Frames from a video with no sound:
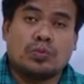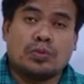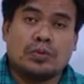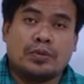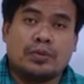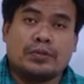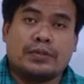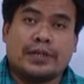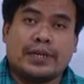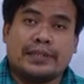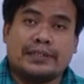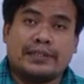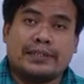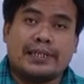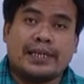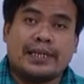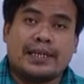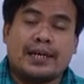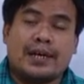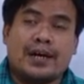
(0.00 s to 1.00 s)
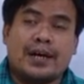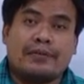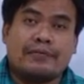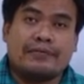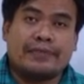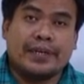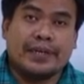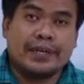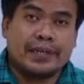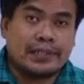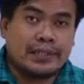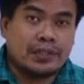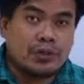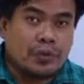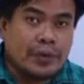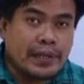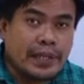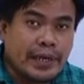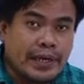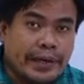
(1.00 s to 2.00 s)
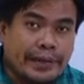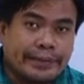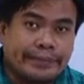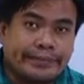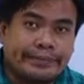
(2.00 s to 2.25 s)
You can see a lot of vehicles over there,